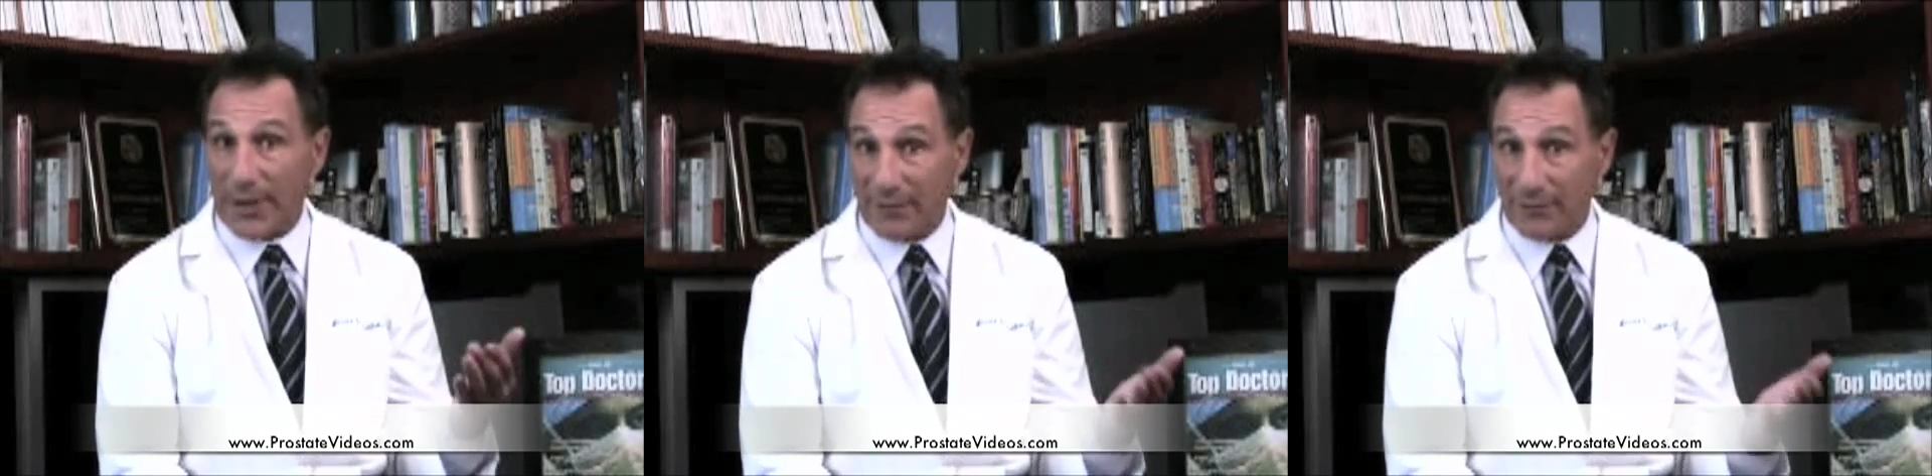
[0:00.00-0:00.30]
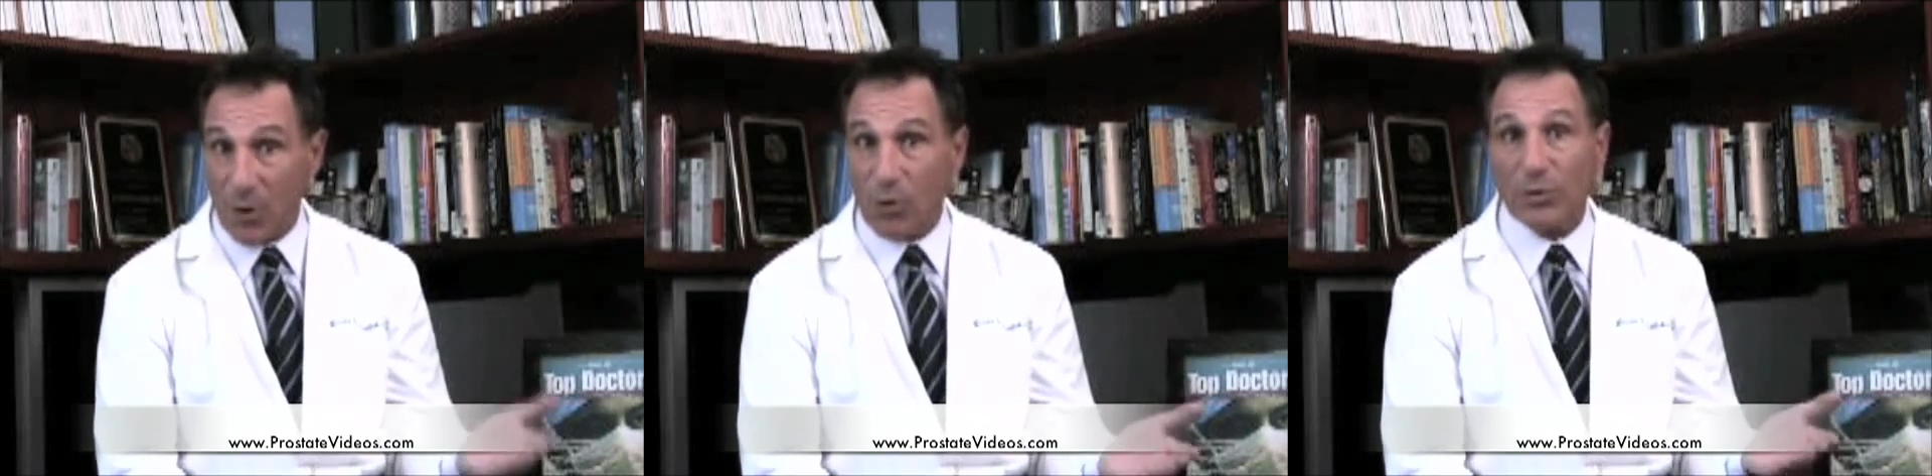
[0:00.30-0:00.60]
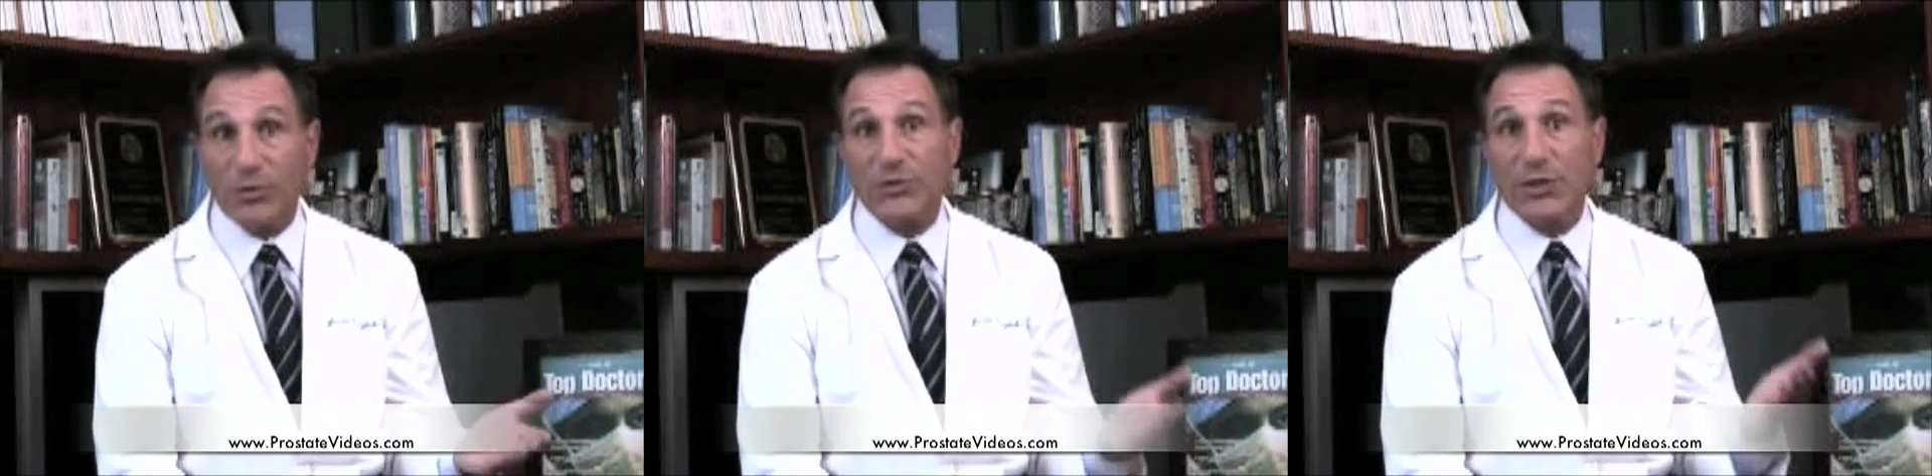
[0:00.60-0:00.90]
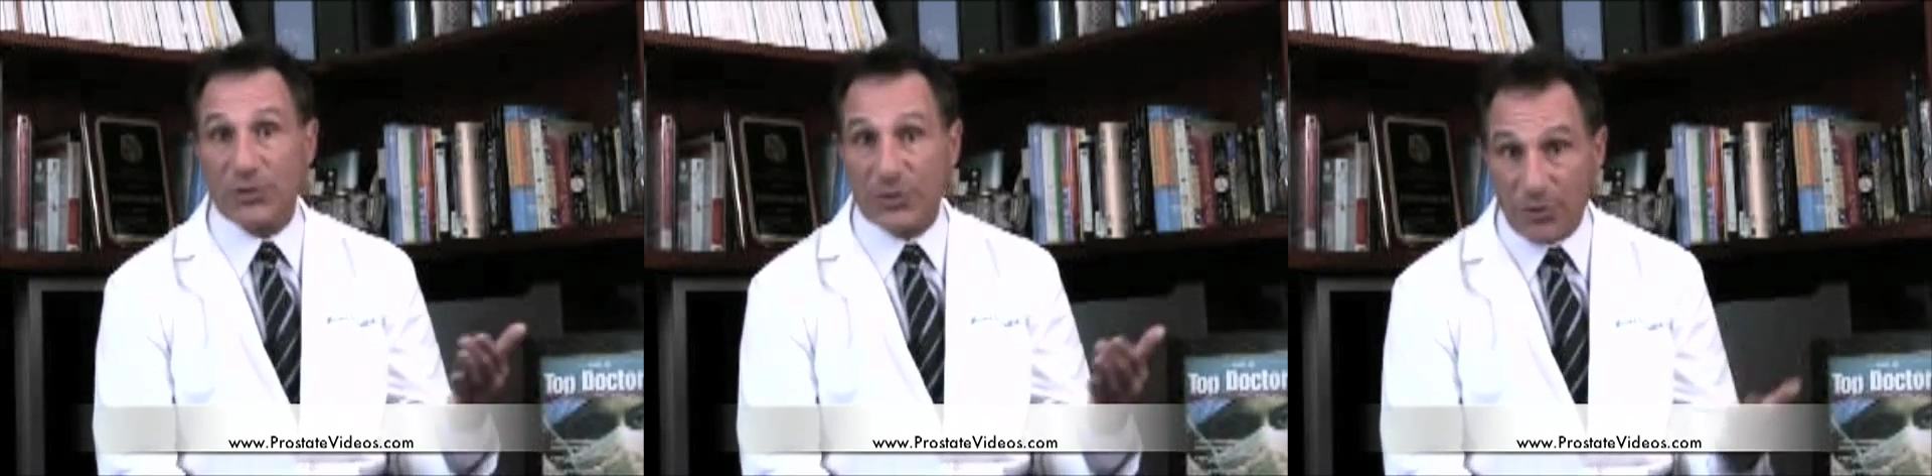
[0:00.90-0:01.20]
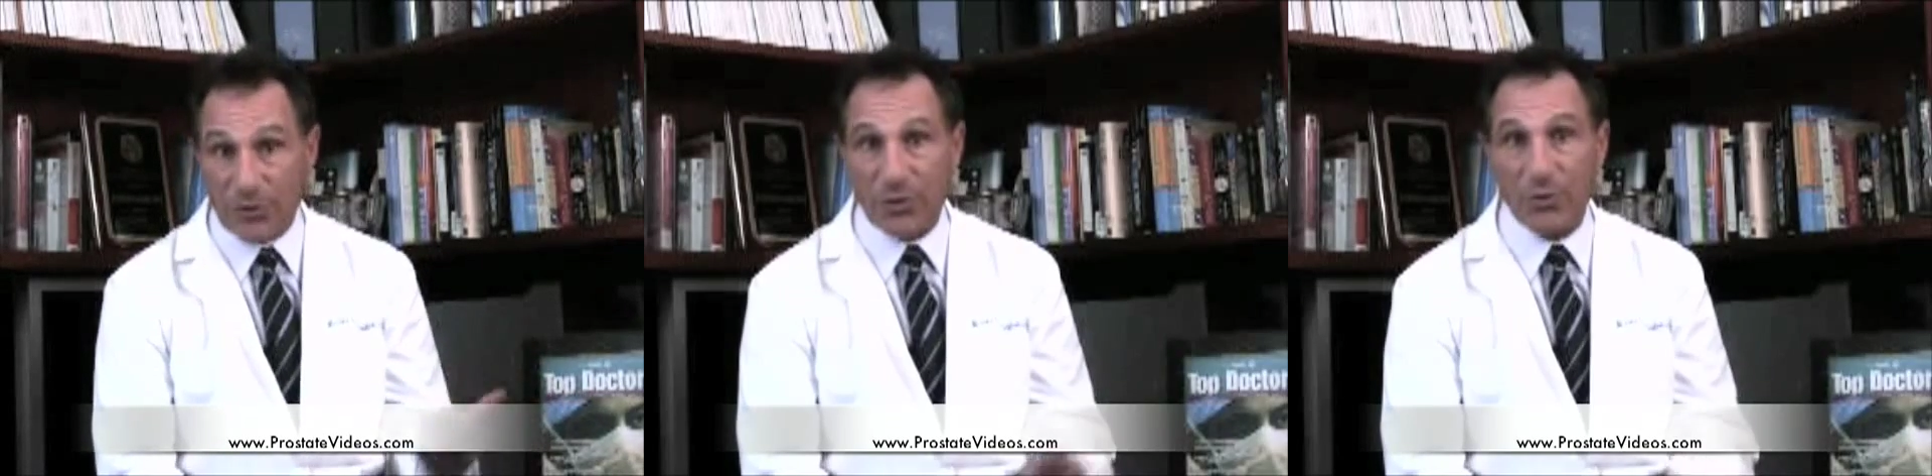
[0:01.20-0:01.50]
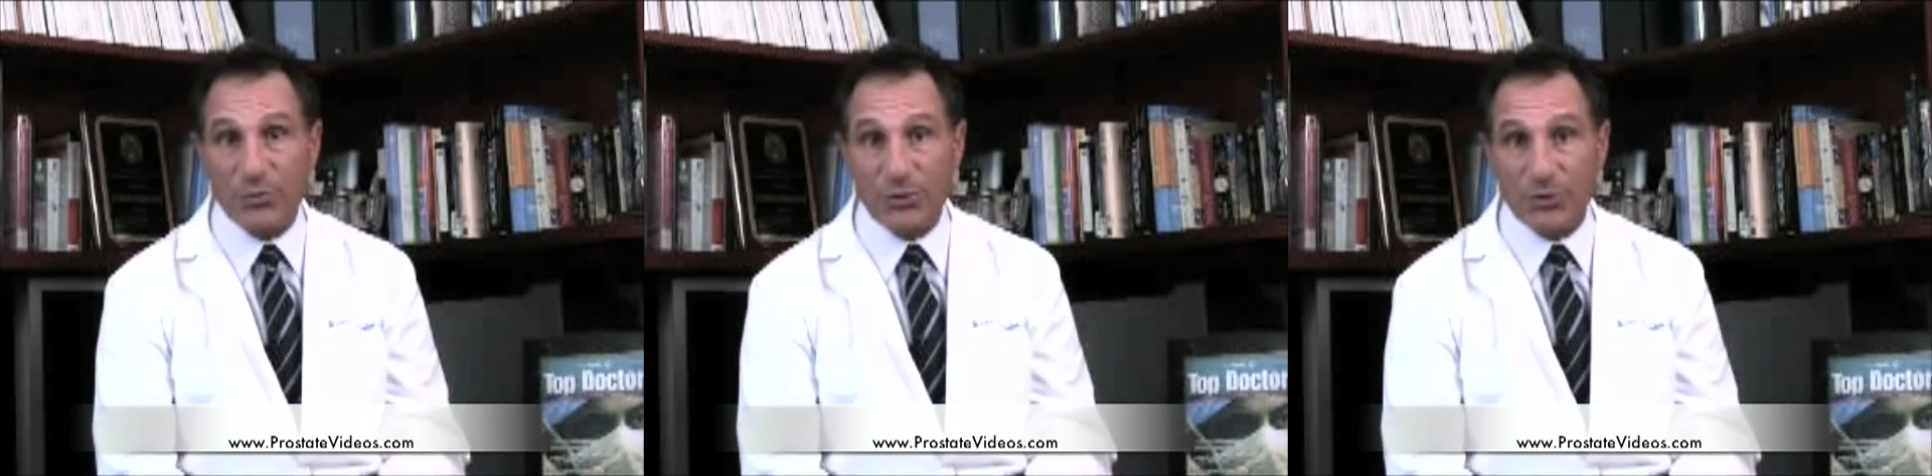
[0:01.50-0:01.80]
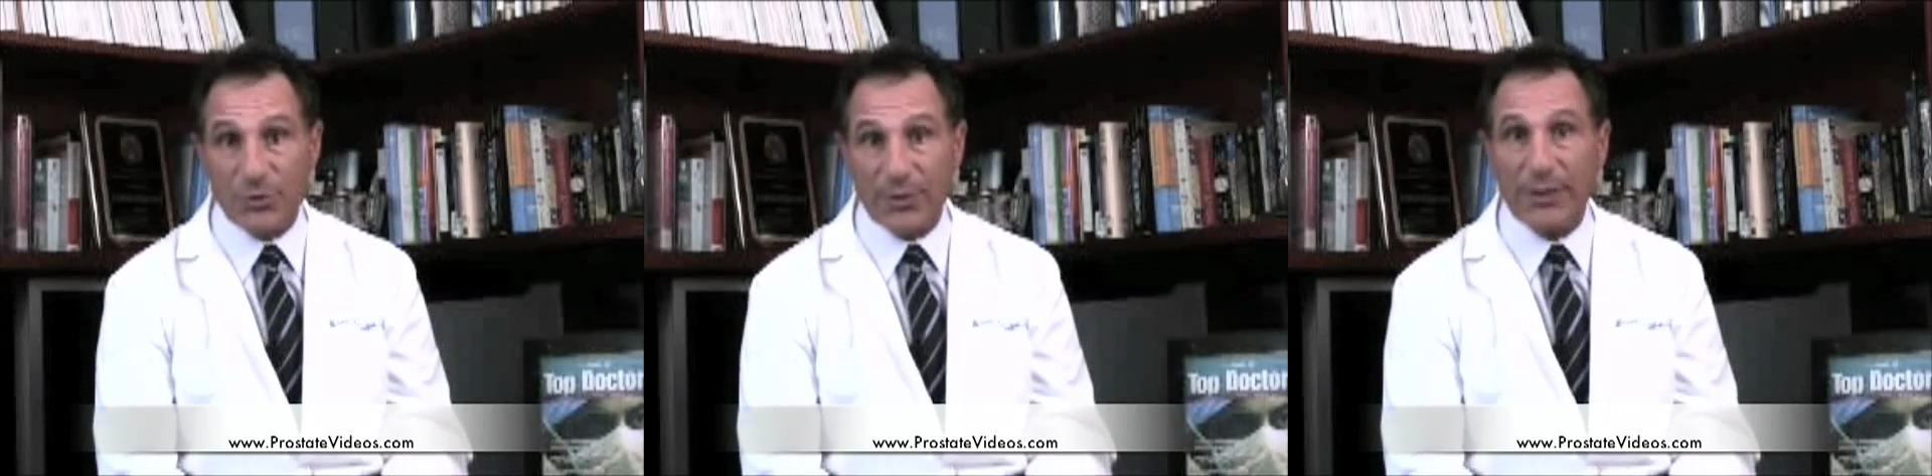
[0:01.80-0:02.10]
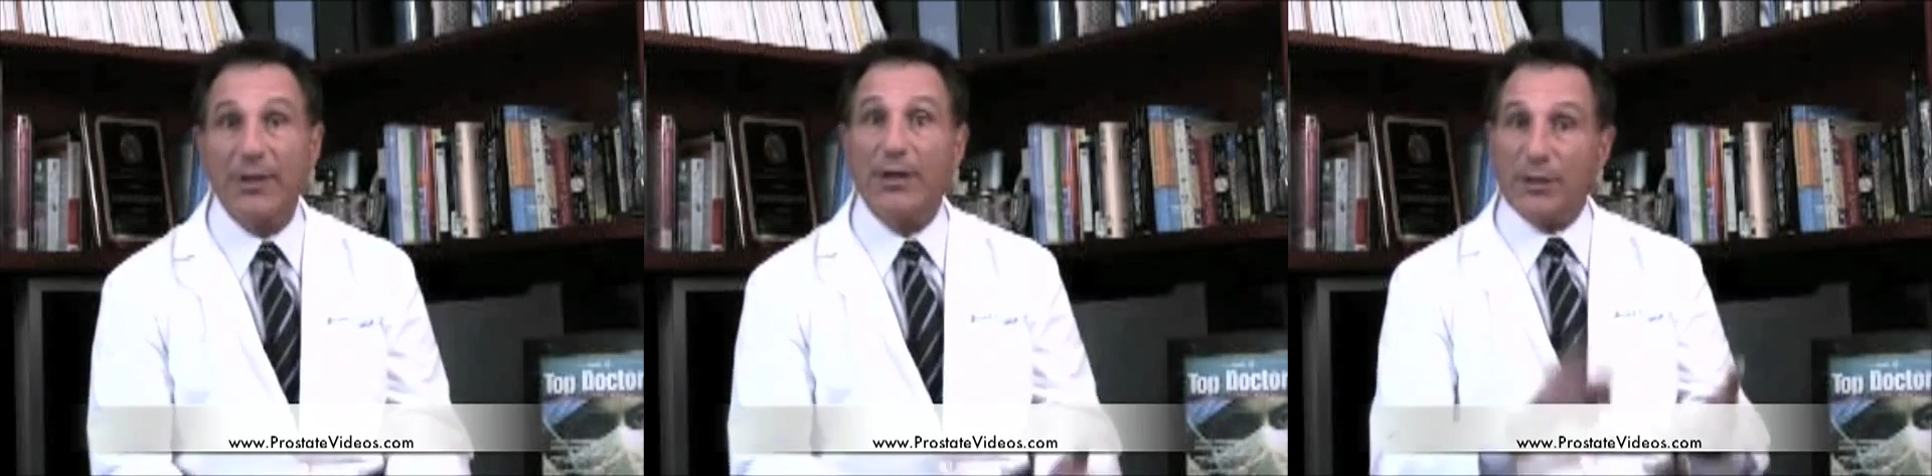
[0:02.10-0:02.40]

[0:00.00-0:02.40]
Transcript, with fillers: to have local disease and undergo surgery.